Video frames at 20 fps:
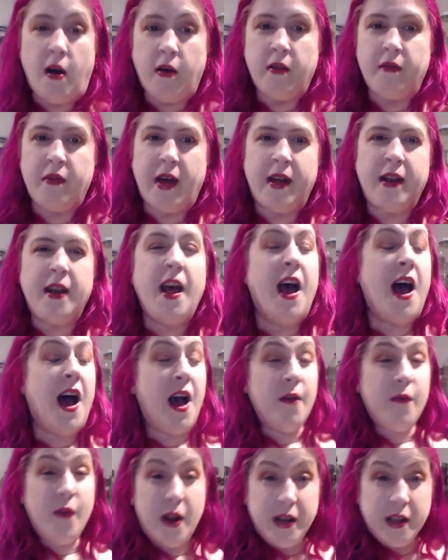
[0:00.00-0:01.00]
all of that.
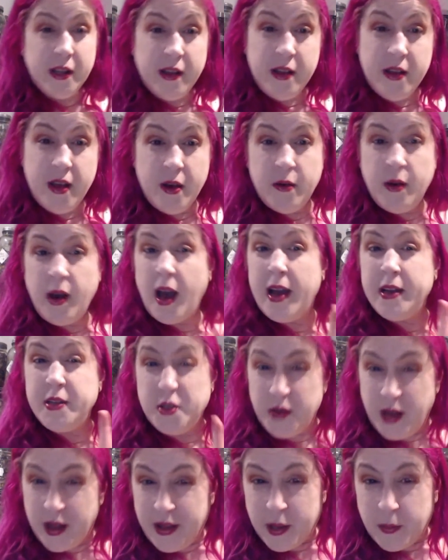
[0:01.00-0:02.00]
Ironically, though, I
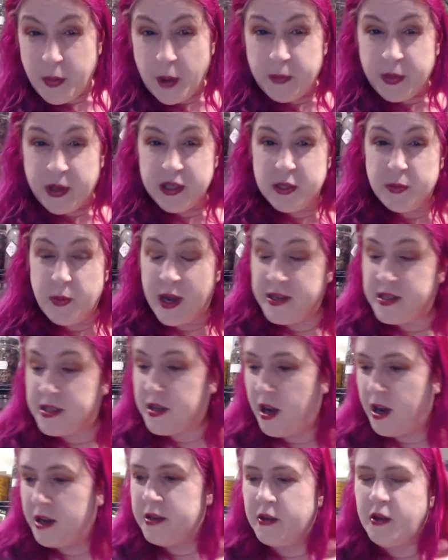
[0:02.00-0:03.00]
do not like pumpkin
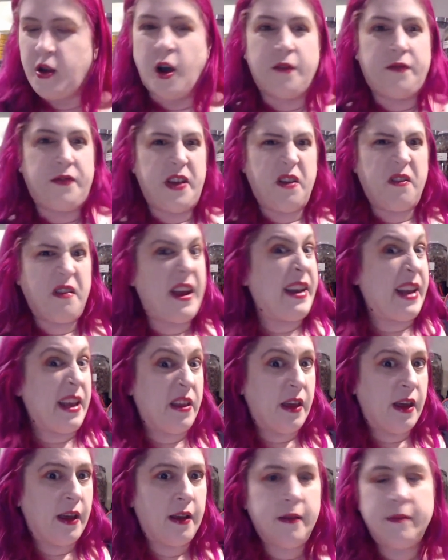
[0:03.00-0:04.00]
spice co coffee or
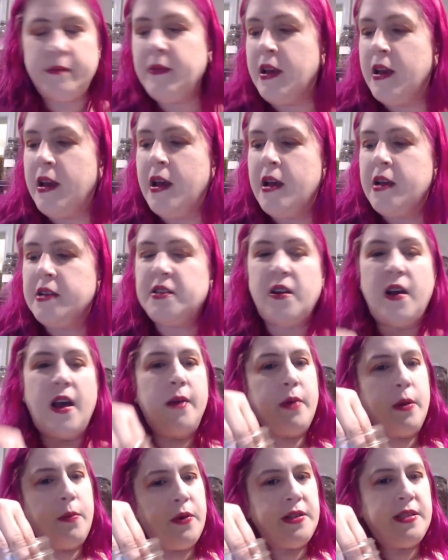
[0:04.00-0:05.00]
anything. So
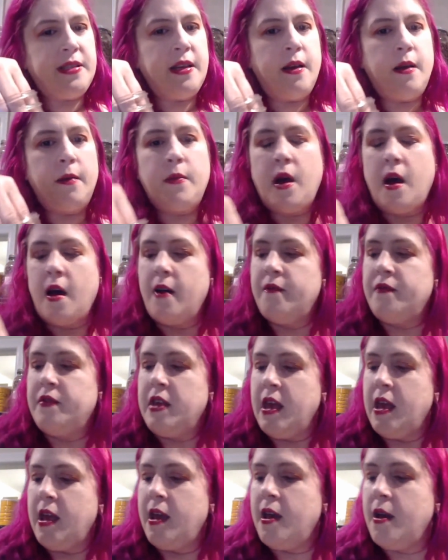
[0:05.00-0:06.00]
I'm going to put some
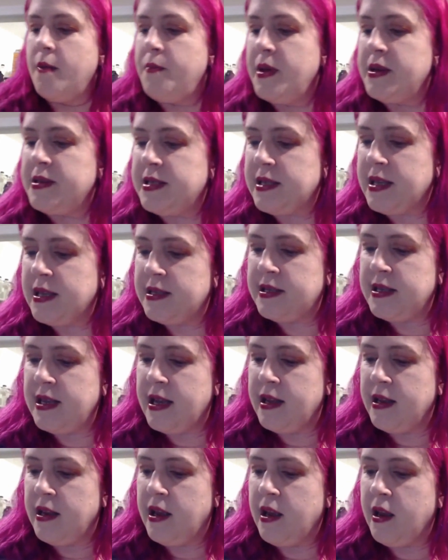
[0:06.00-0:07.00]
of the hibiscus
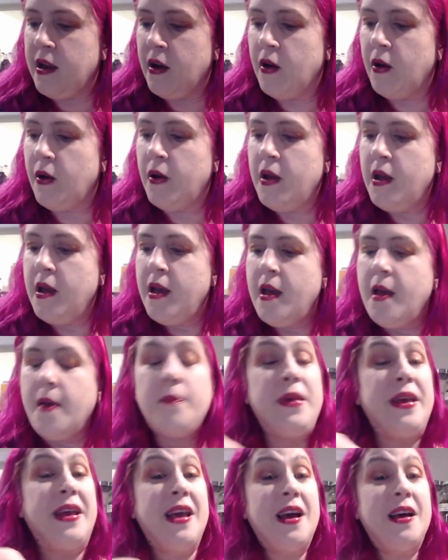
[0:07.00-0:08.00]
in here
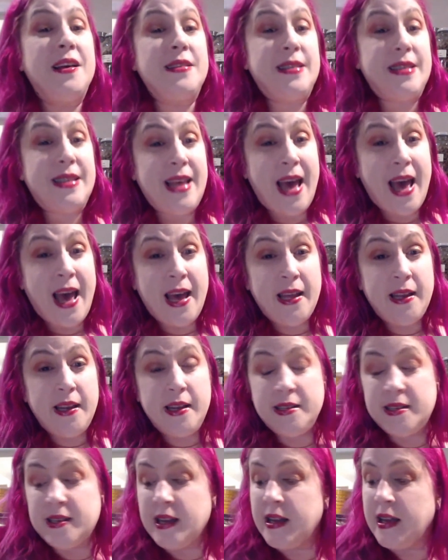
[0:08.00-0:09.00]
because that
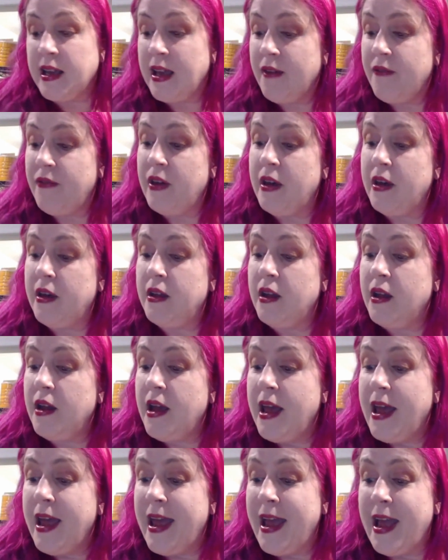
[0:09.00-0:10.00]
is going to give it
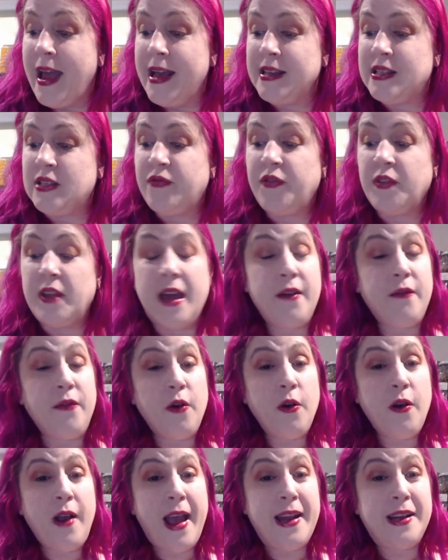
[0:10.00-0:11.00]
its
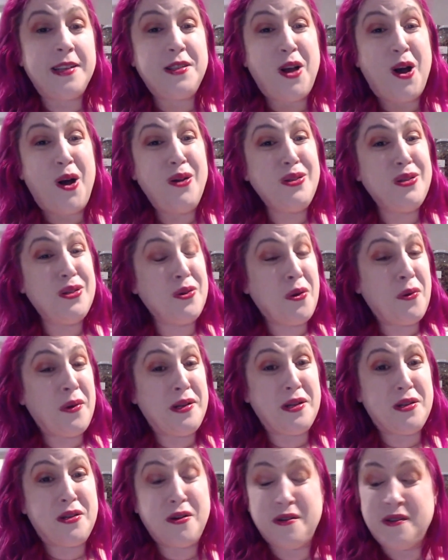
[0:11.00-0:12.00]
flavor, and it's also
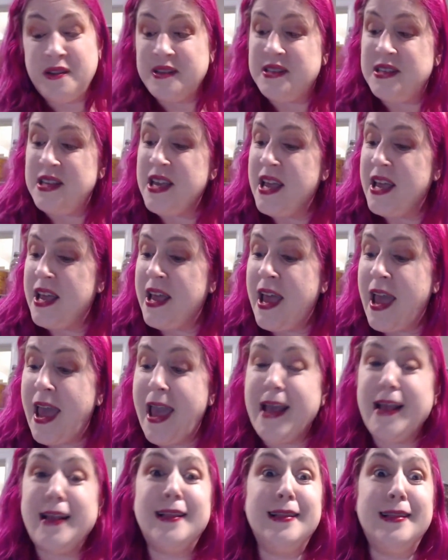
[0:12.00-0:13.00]
going to turn the tea
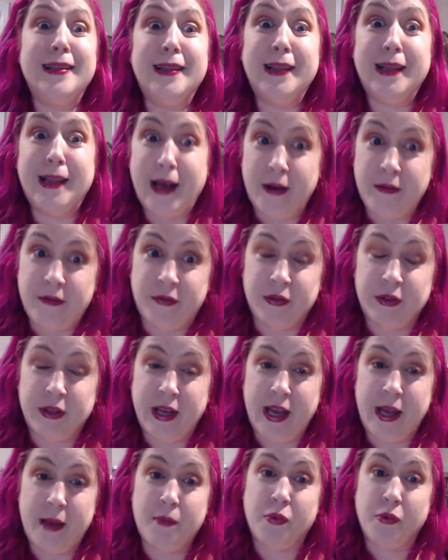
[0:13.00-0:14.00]
a
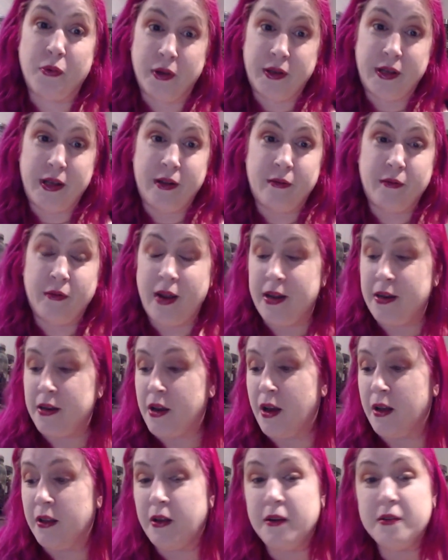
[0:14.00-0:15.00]
lovely, brilliant
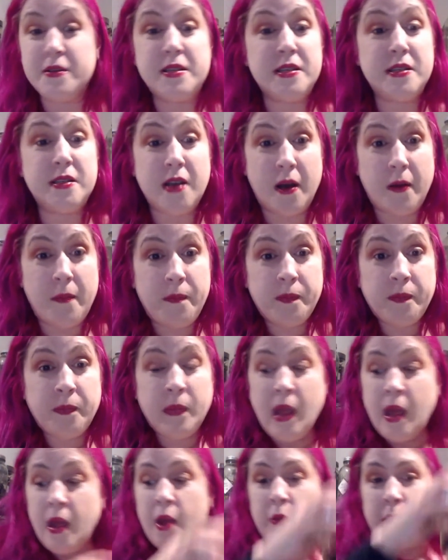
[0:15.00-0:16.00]
red color. So
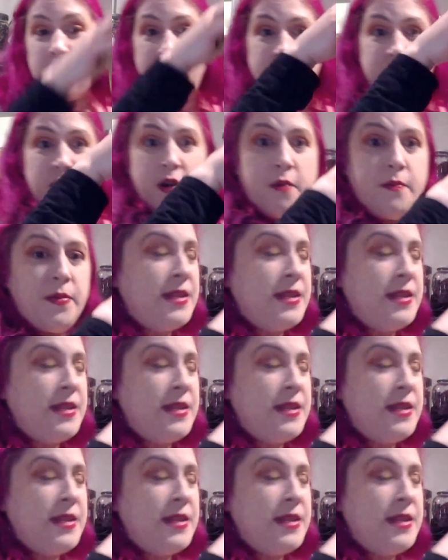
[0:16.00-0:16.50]
we have our